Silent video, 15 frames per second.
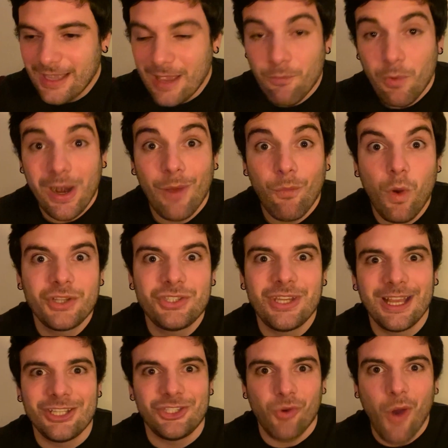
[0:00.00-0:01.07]
And when I'm
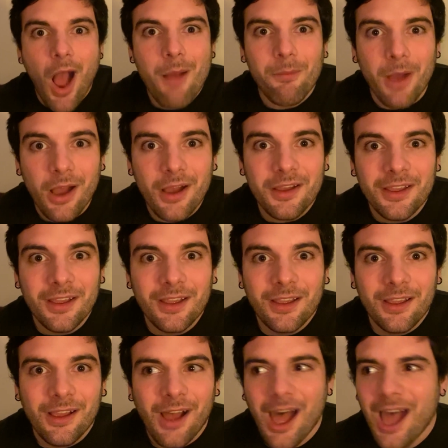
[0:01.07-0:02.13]
watching a drama,
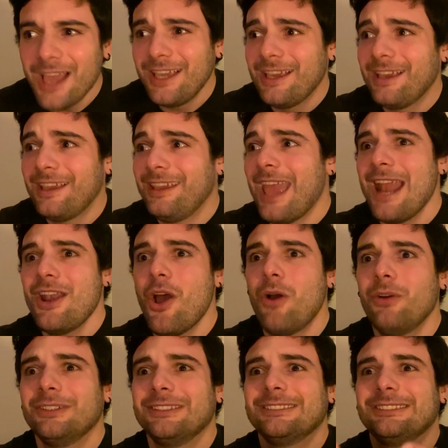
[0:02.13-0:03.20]
I
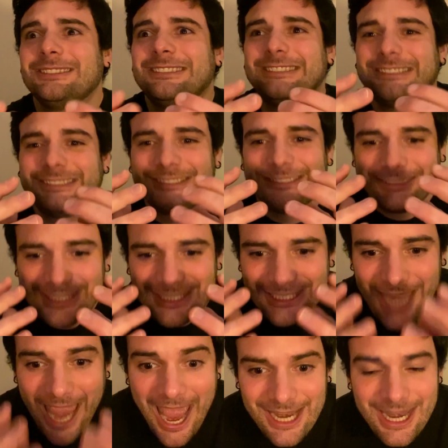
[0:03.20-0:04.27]
cannot
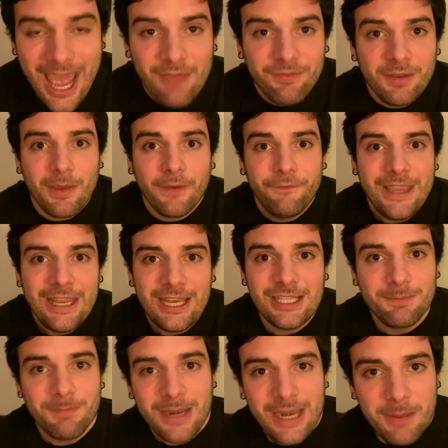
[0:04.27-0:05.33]
stand having my
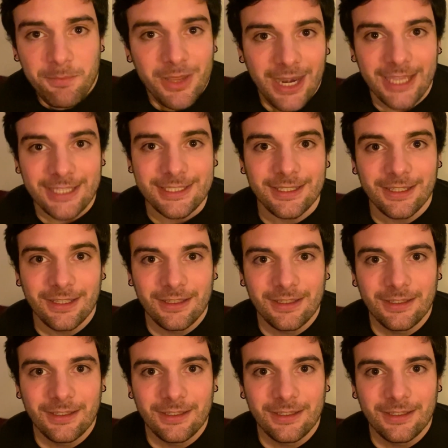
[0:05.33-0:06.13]
feelings manipulated.